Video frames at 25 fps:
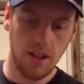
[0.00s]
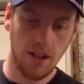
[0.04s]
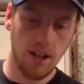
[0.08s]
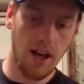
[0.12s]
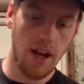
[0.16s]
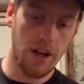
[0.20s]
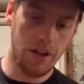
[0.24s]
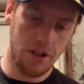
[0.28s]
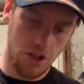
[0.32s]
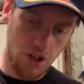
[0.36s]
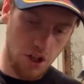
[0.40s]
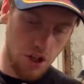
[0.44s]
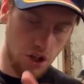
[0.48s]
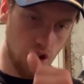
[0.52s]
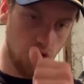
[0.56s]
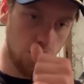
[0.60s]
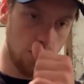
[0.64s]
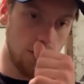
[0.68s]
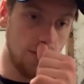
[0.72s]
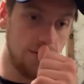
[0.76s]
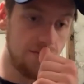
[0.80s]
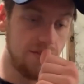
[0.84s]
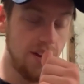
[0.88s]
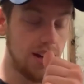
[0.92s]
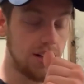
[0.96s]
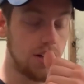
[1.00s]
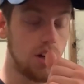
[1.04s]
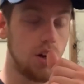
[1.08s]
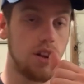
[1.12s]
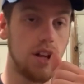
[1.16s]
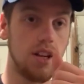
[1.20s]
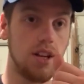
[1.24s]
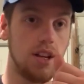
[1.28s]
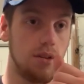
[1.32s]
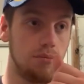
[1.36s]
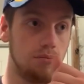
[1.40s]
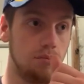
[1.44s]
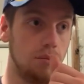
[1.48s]
lied. In fact, no,
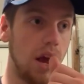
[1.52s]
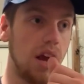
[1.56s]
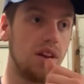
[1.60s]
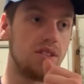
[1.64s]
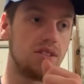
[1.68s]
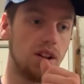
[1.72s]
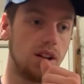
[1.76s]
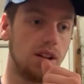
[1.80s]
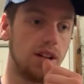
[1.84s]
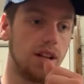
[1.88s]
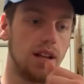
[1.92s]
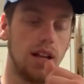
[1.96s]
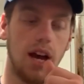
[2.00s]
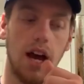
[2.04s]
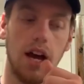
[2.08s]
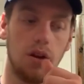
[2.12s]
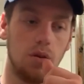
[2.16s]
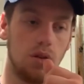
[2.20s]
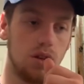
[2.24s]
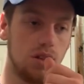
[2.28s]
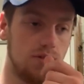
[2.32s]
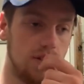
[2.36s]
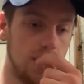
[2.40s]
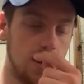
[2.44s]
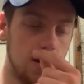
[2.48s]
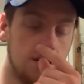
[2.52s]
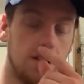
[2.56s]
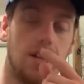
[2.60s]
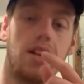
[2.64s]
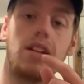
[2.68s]
they didn't basically lie to his face.